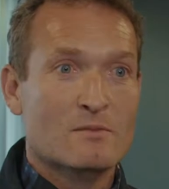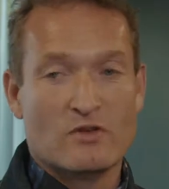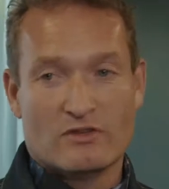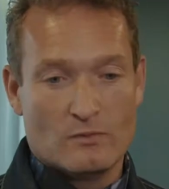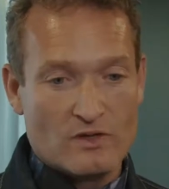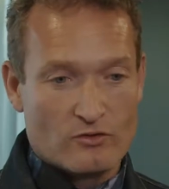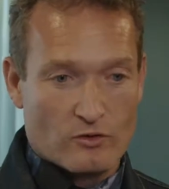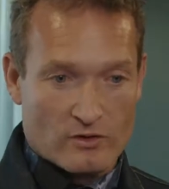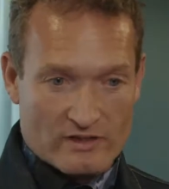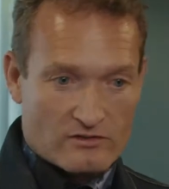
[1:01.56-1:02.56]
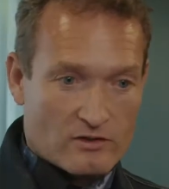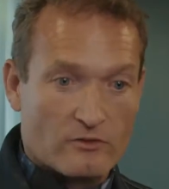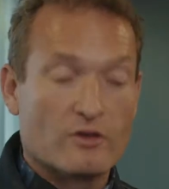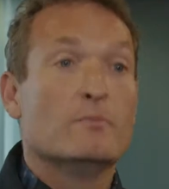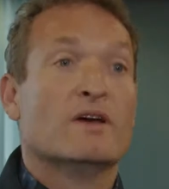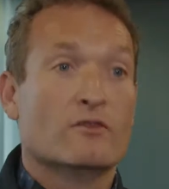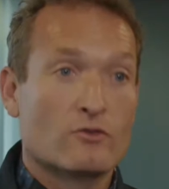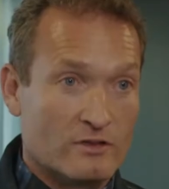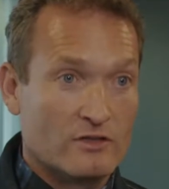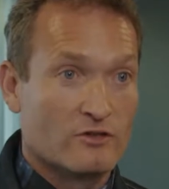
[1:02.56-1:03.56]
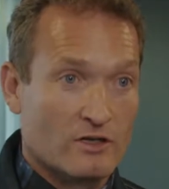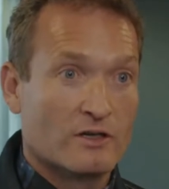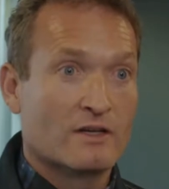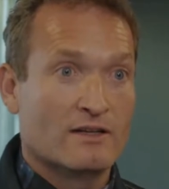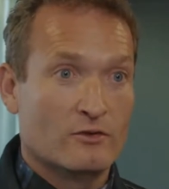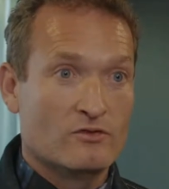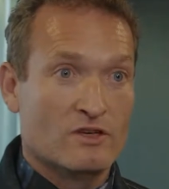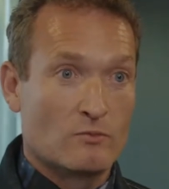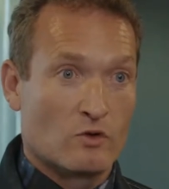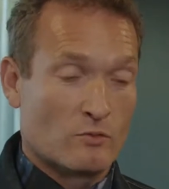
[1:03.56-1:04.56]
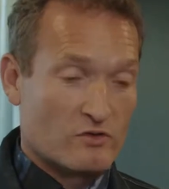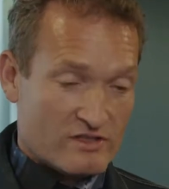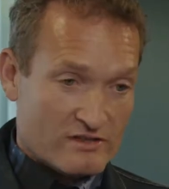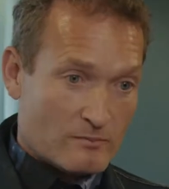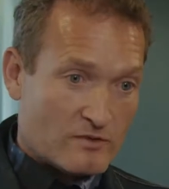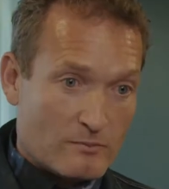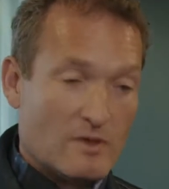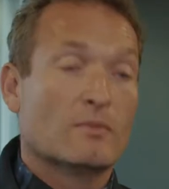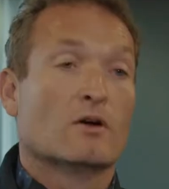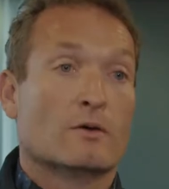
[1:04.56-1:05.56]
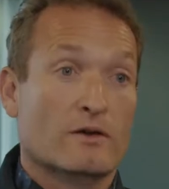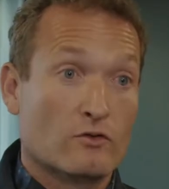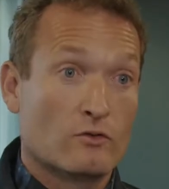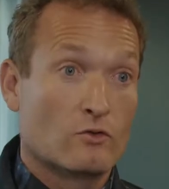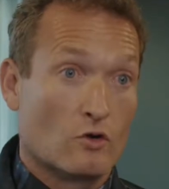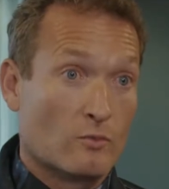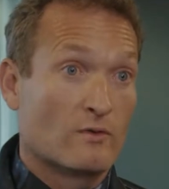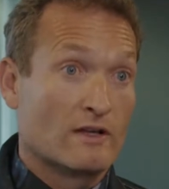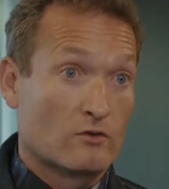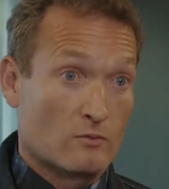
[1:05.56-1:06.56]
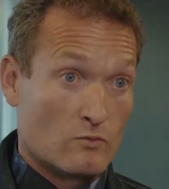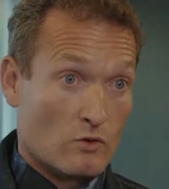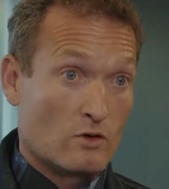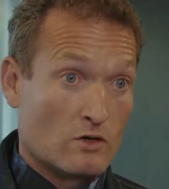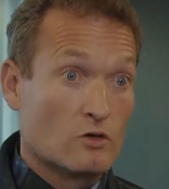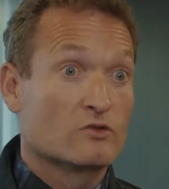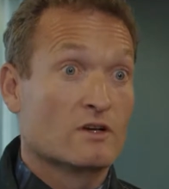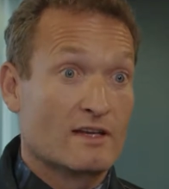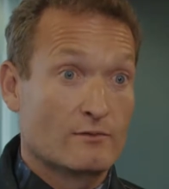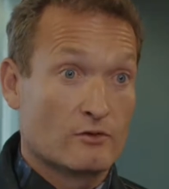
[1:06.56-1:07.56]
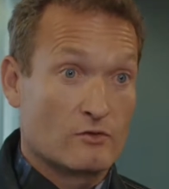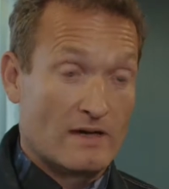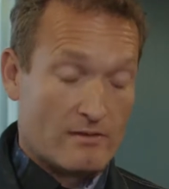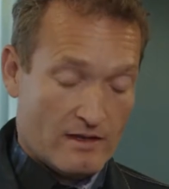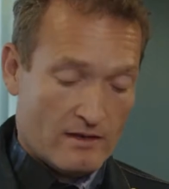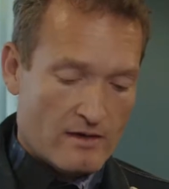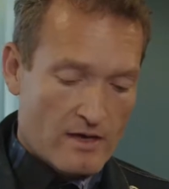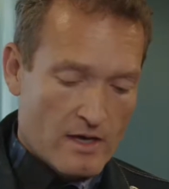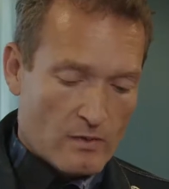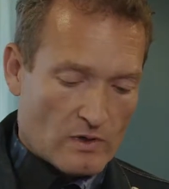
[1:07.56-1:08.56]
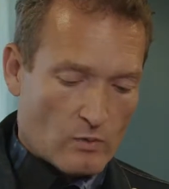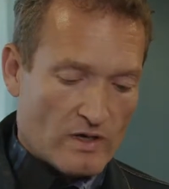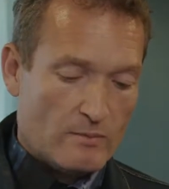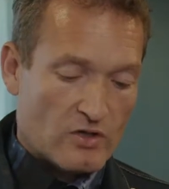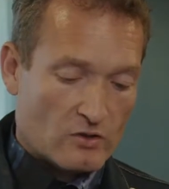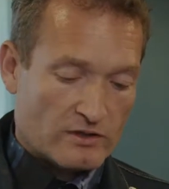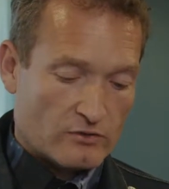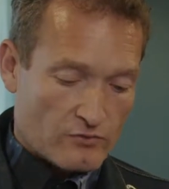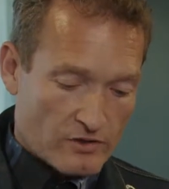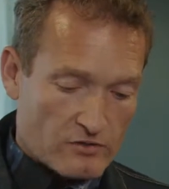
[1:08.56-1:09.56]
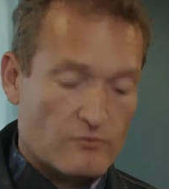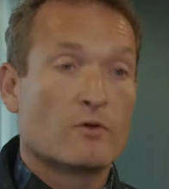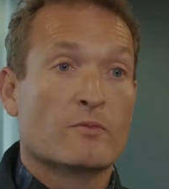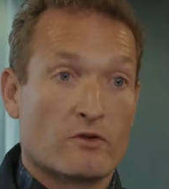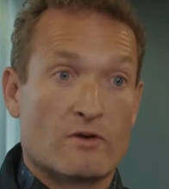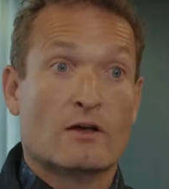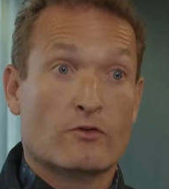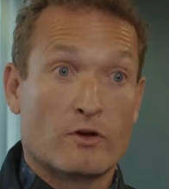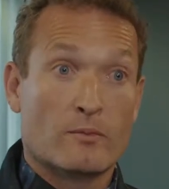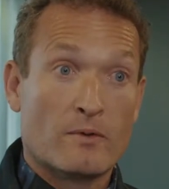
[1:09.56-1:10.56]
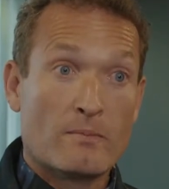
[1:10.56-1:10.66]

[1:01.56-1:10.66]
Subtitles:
but in return they start to depend on each other, and you see more and more systems that people are going to cooperate on a more closer level. So I think we're rebuilding trust from the ground up.